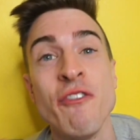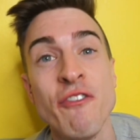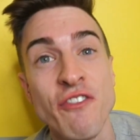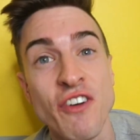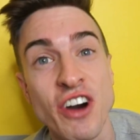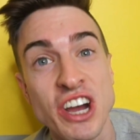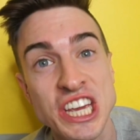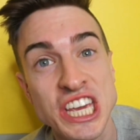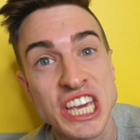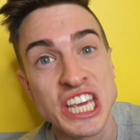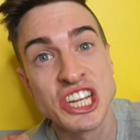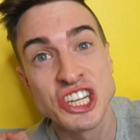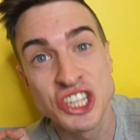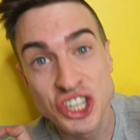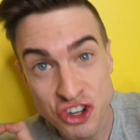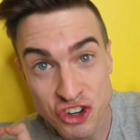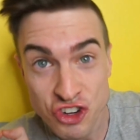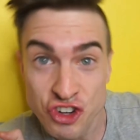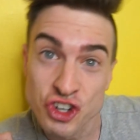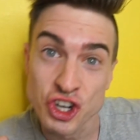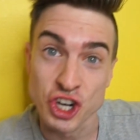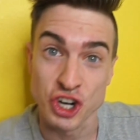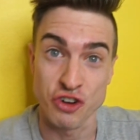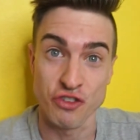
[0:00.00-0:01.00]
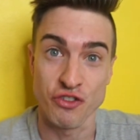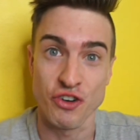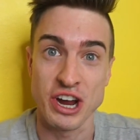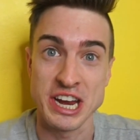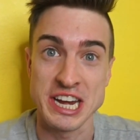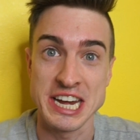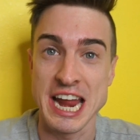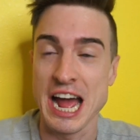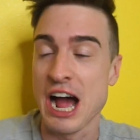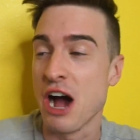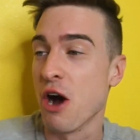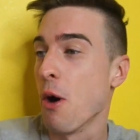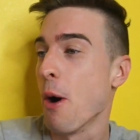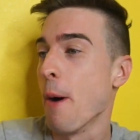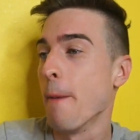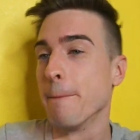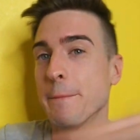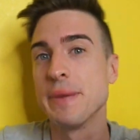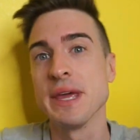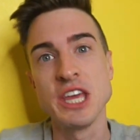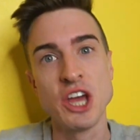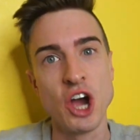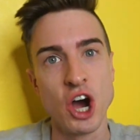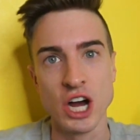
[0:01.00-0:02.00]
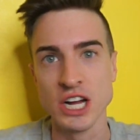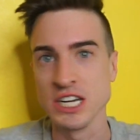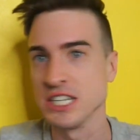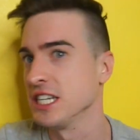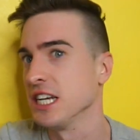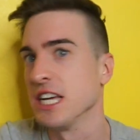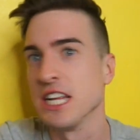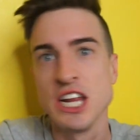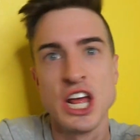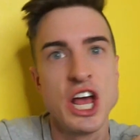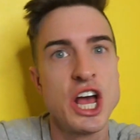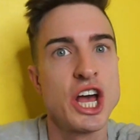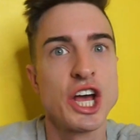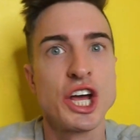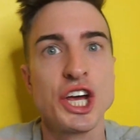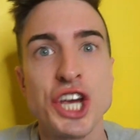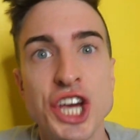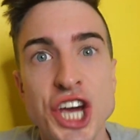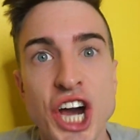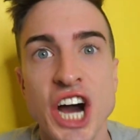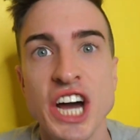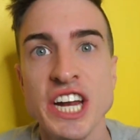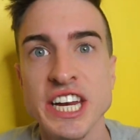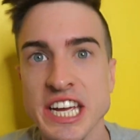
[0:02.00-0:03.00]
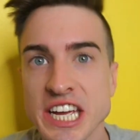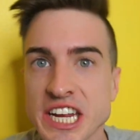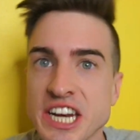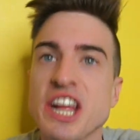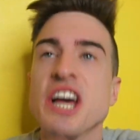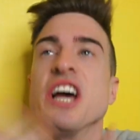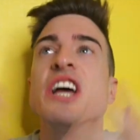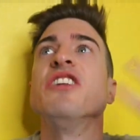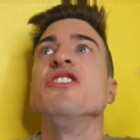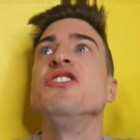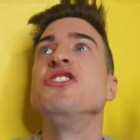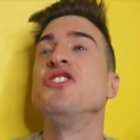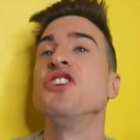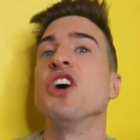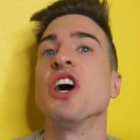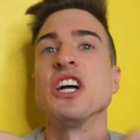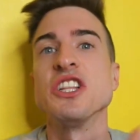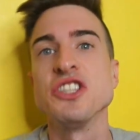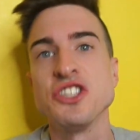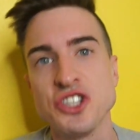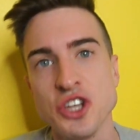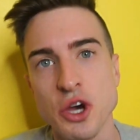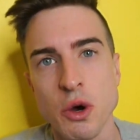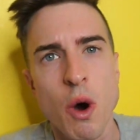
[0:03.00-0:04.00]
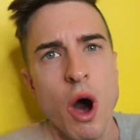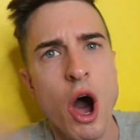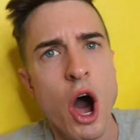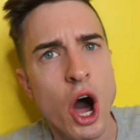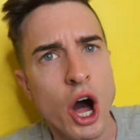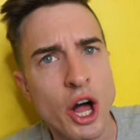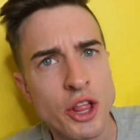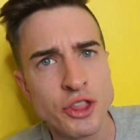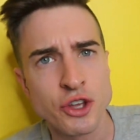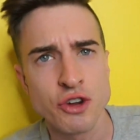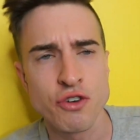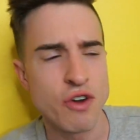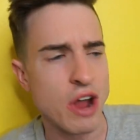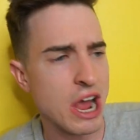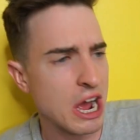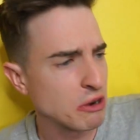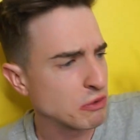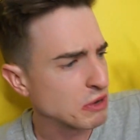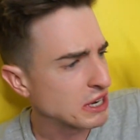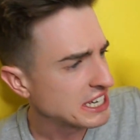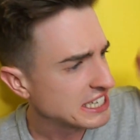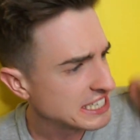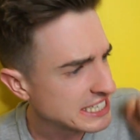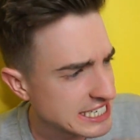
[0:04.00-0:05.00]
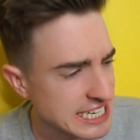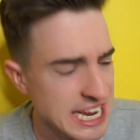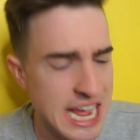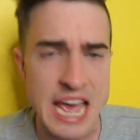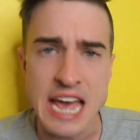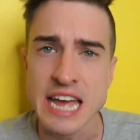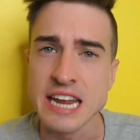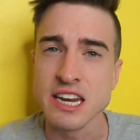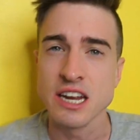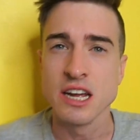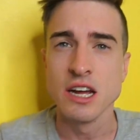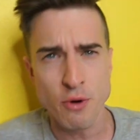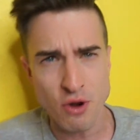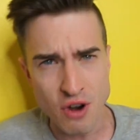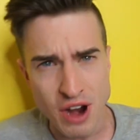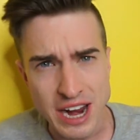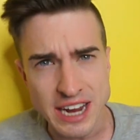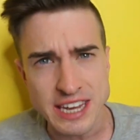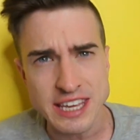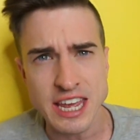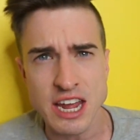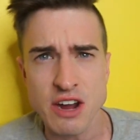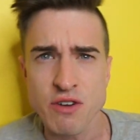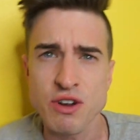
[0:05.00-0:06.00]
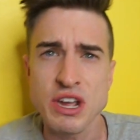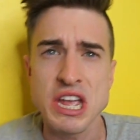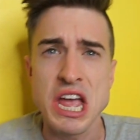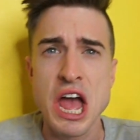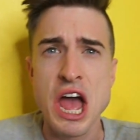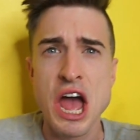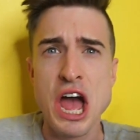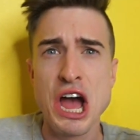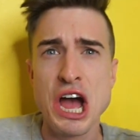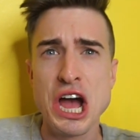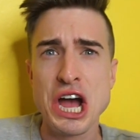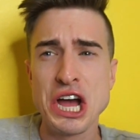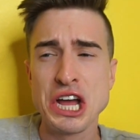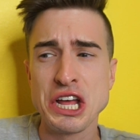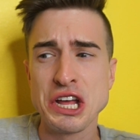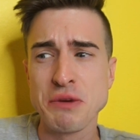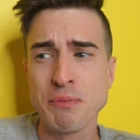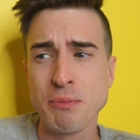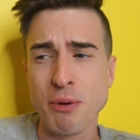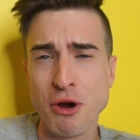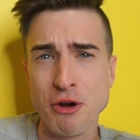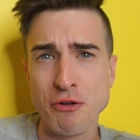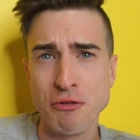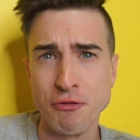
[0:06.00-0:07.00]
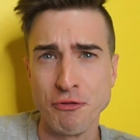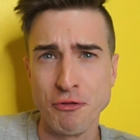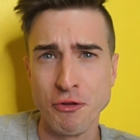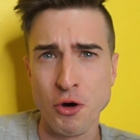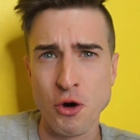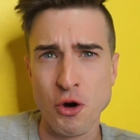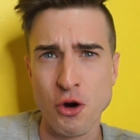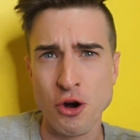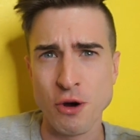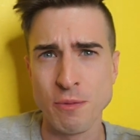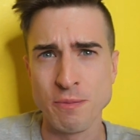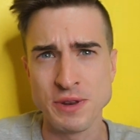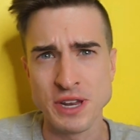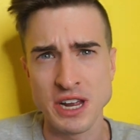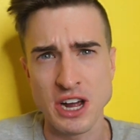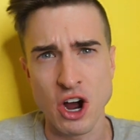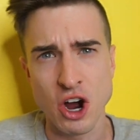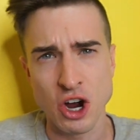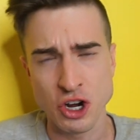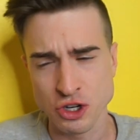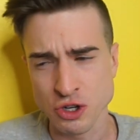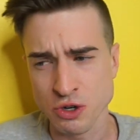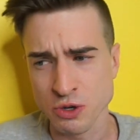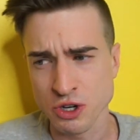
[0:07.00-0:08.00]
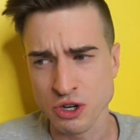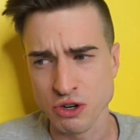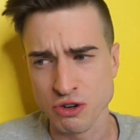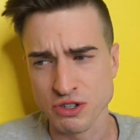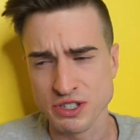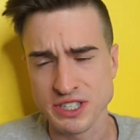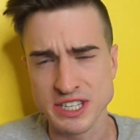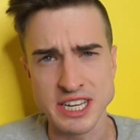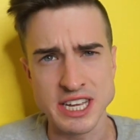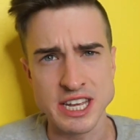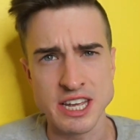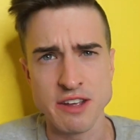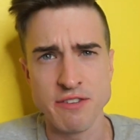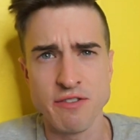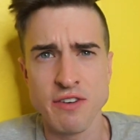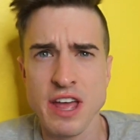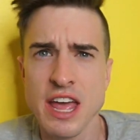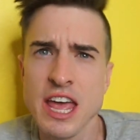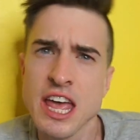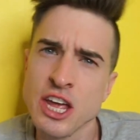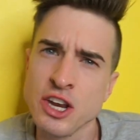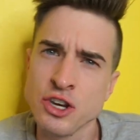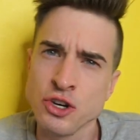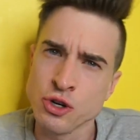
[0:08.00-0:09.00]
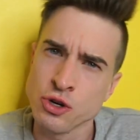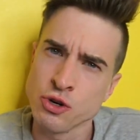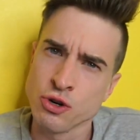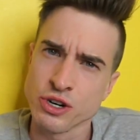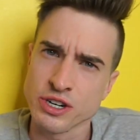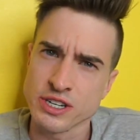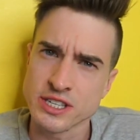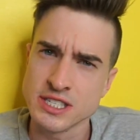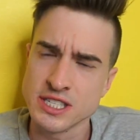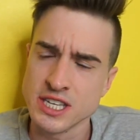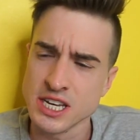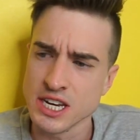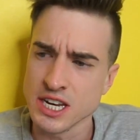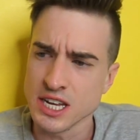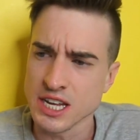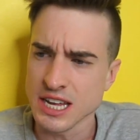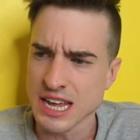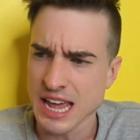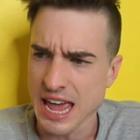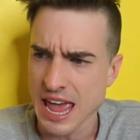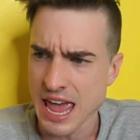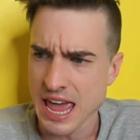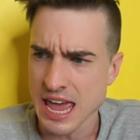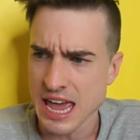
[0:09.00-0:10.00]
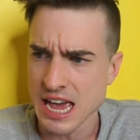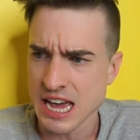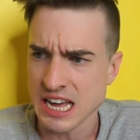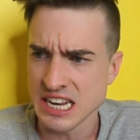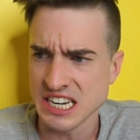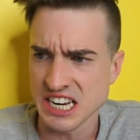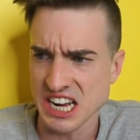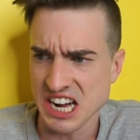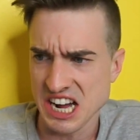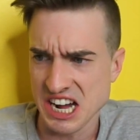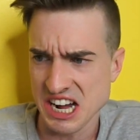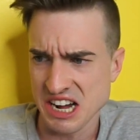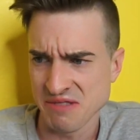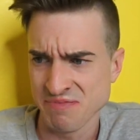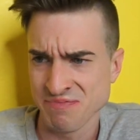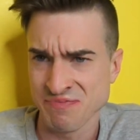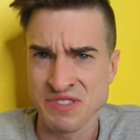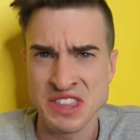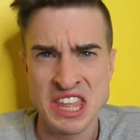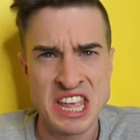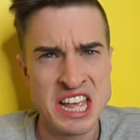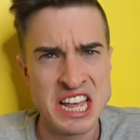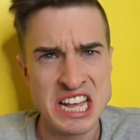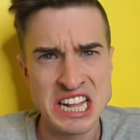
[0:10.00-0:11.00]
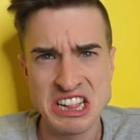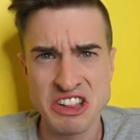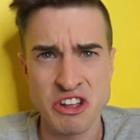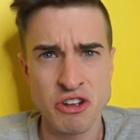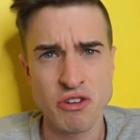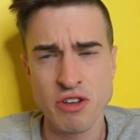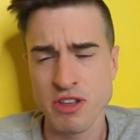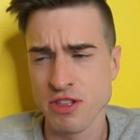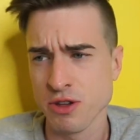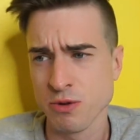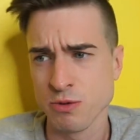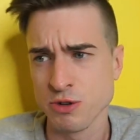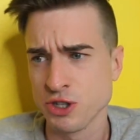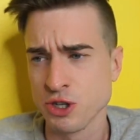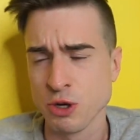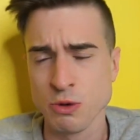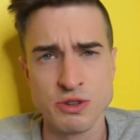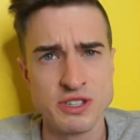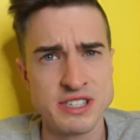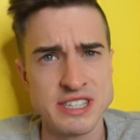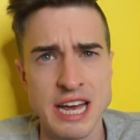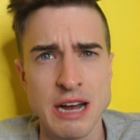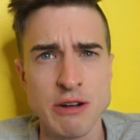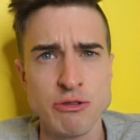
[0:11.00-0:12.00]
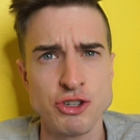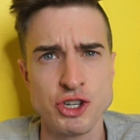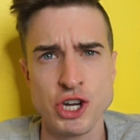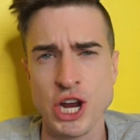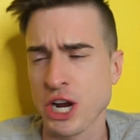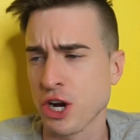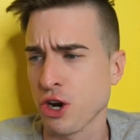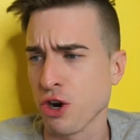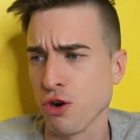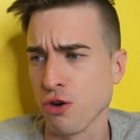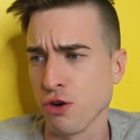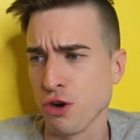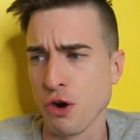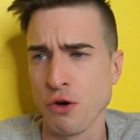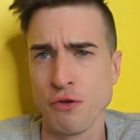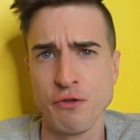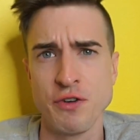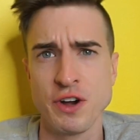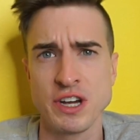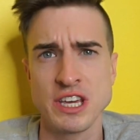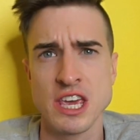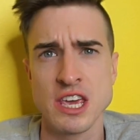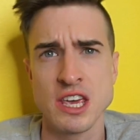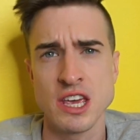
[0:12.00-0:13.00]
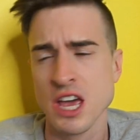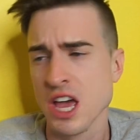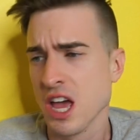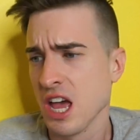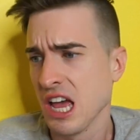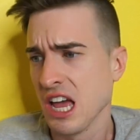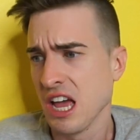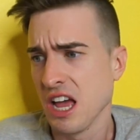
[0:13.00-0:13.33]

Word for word: fucking shook right now, beyonded, gutted, so on the ground, dead. Mariah Carey performed on New Year's Eve in New York City, and um, clearly there was no sound check or no fucking